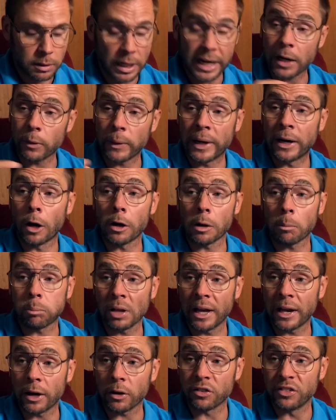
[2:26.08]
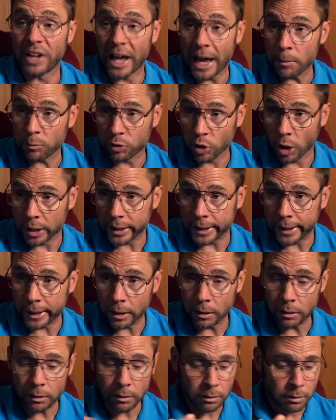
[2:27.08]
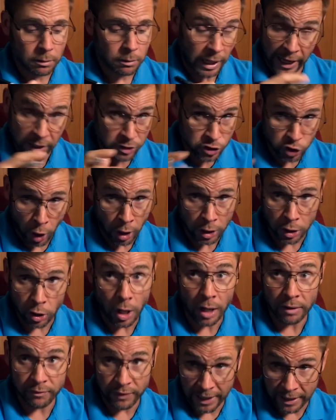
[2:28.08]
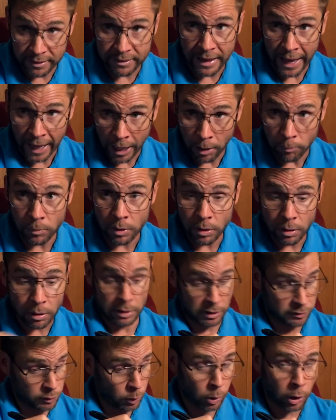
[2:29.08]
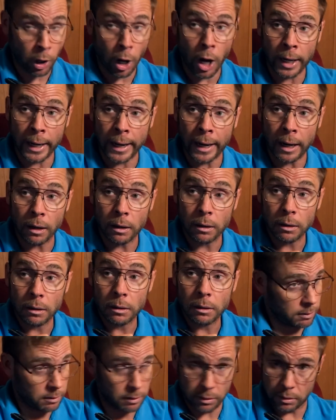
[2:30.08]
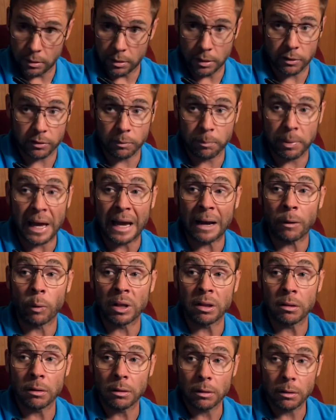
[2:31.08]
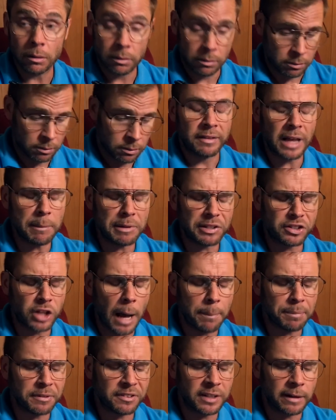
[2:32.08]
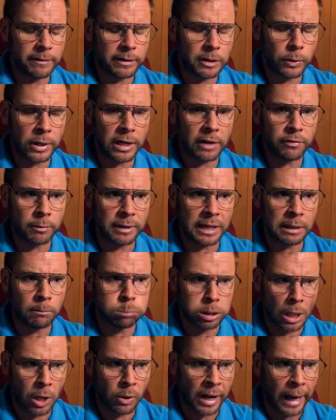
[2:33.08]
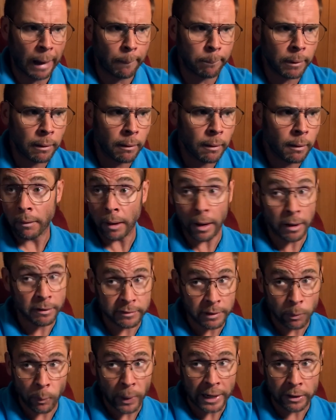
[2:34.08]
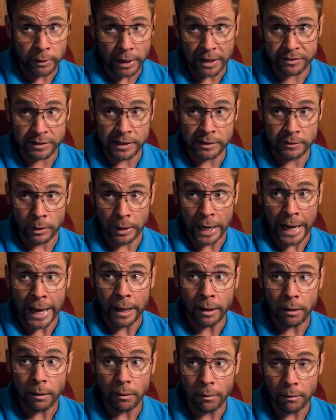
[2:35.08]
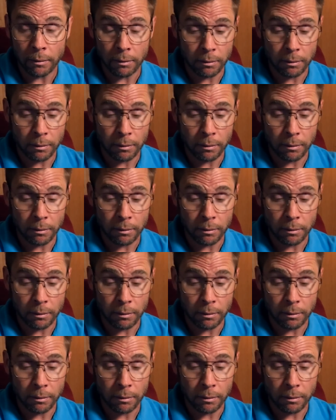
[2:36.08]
I gotta write all the players' names on here. And Jean-Claude Van Damme. He's going on there. He's a Penguin. Debbie, stop the Civic Arena from getting blown up. I didn't see Wayne Gretzky do that.